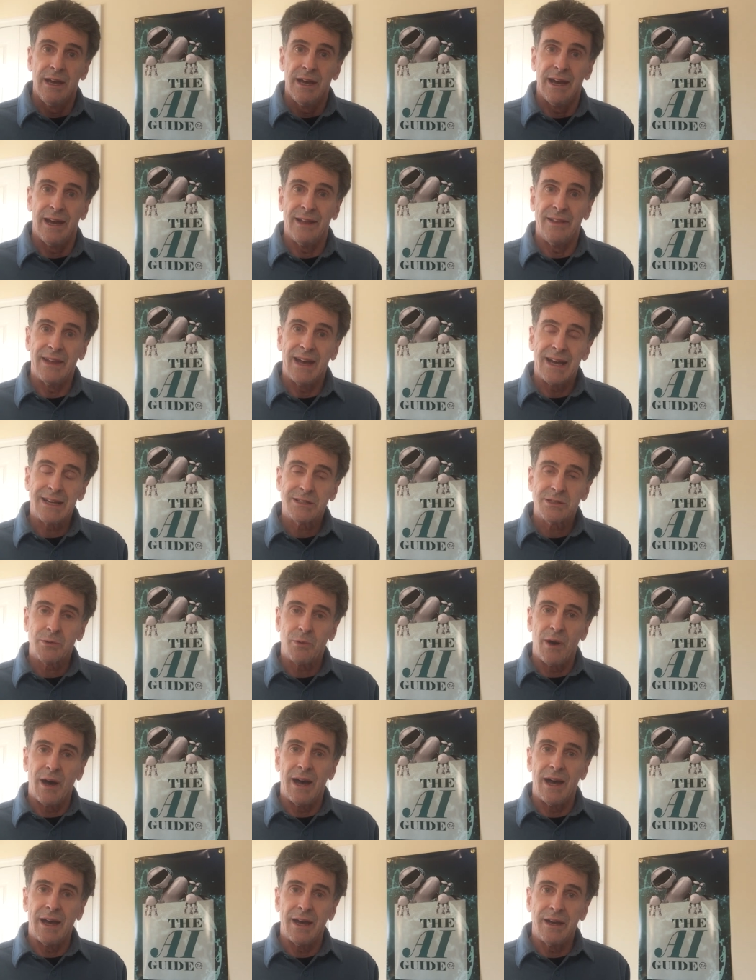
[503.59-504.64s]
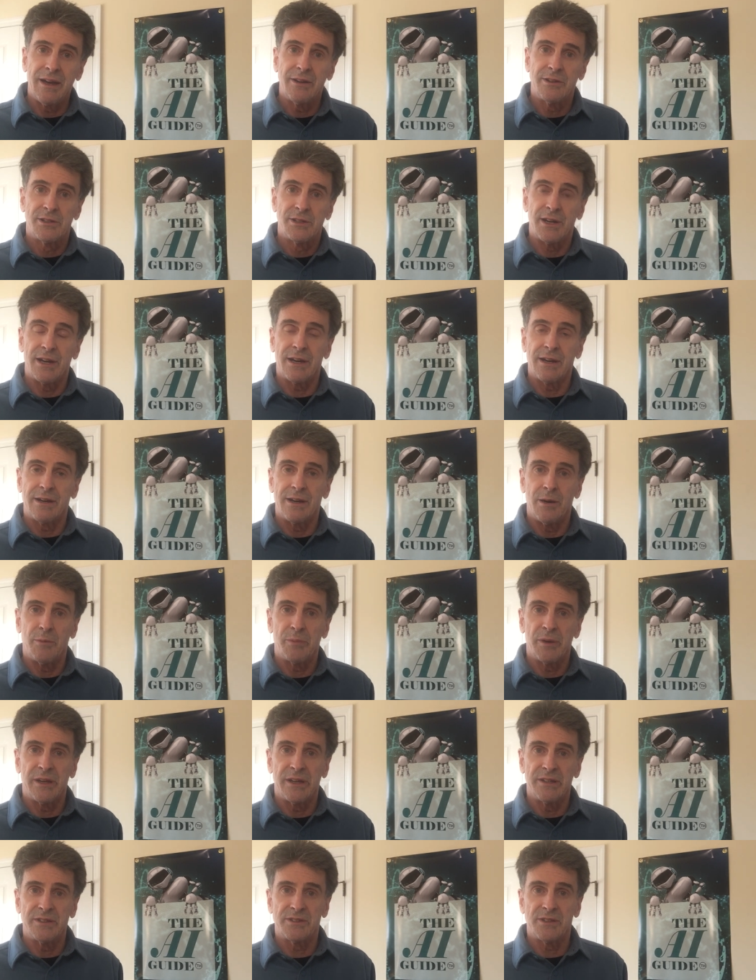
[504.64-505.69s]
And that's why drug
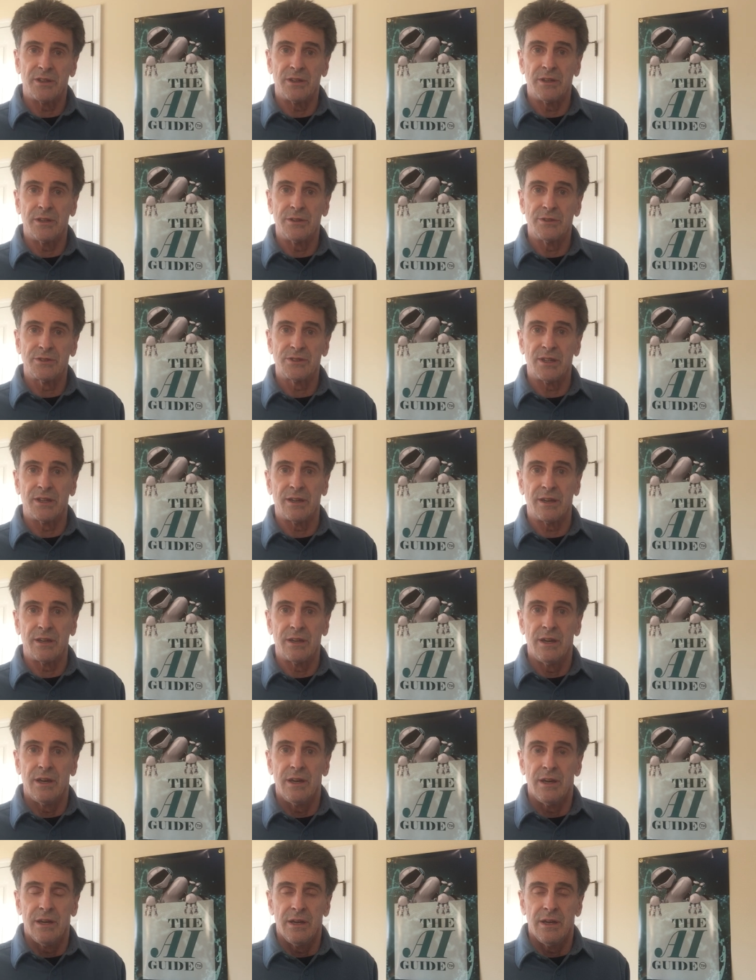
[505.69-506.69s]
companies are using